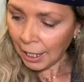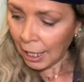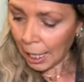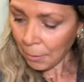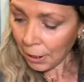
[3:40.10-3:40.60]

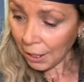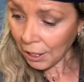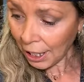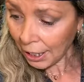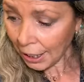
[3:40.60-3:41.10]

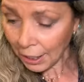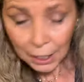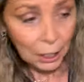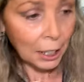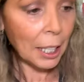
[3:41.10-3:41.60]
hypoallergenic is
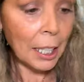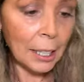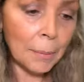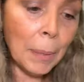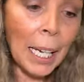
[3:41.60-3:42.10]
good.
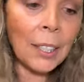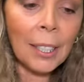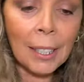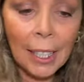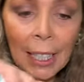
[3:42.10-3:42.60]

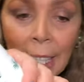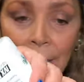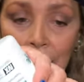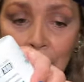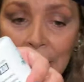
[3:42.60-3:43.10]
Patches does have
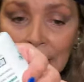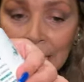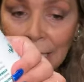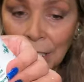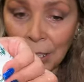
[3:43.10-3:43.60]
some
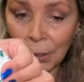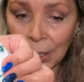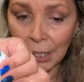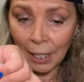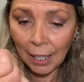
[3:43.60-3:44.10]
skin
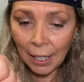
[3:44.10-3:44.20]
issues.